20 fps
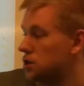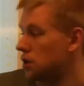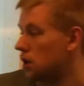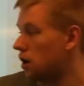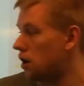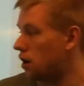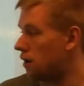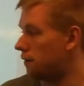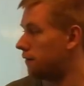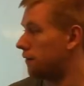
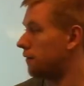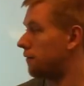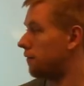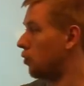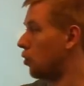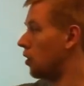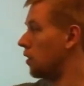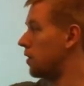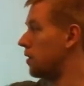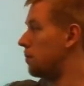solve
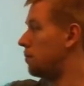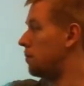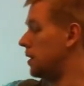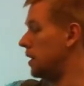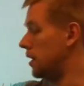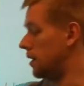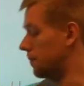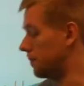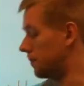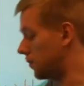for the
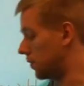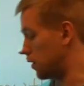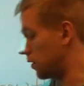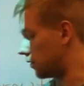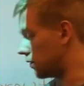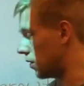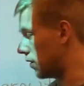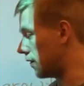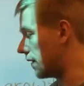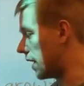b.
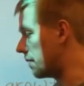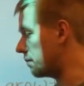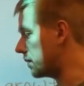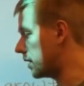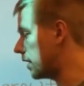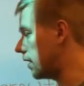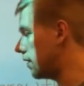So if I'm